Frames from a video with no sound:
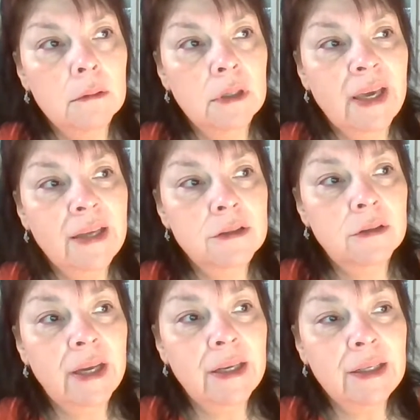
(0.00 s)
The
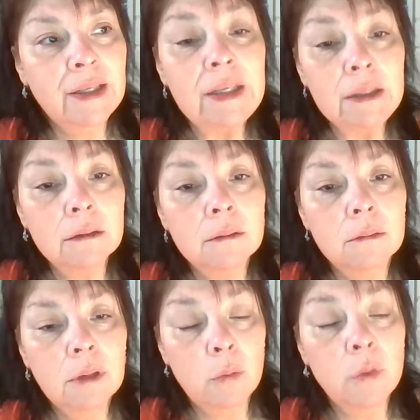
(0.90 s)
cancer had
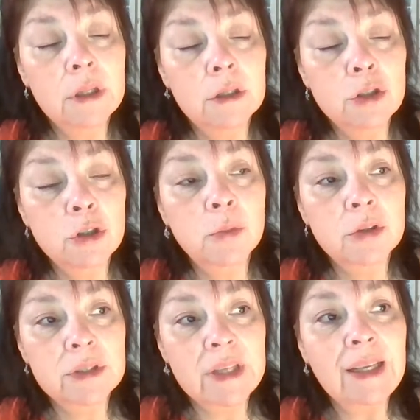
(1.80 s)
eaten, one of the
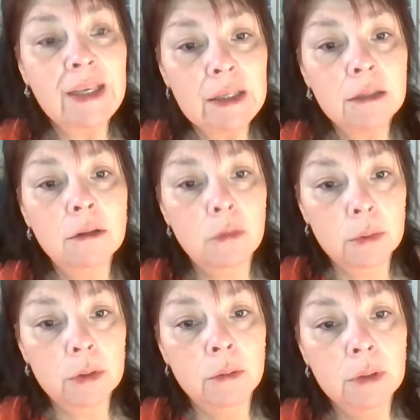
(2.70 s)
tumors had eaten
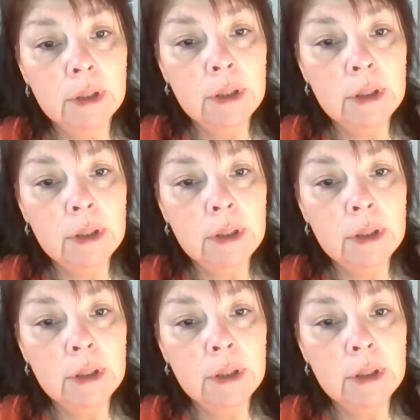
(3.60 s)
through.